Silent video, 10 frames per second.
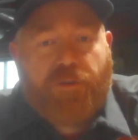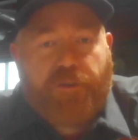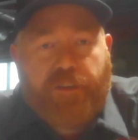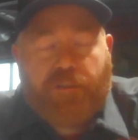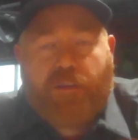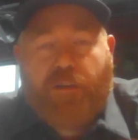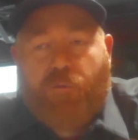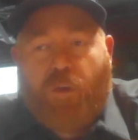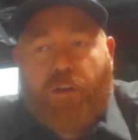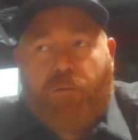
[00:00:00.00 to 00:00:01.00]
breweries
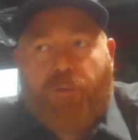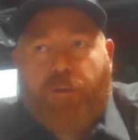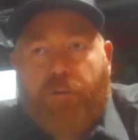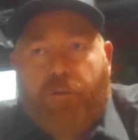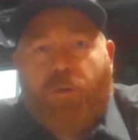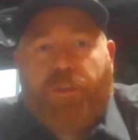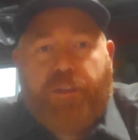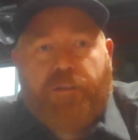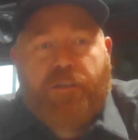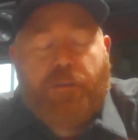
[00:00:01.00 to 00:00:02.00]
and what
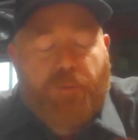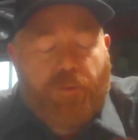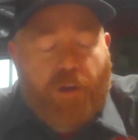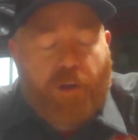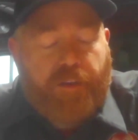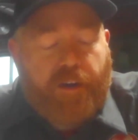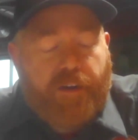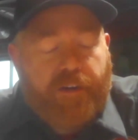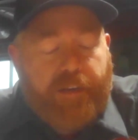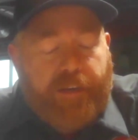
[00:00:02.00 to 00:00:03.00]
things can be brought
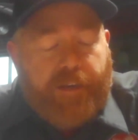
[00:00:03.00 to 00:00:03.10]
there.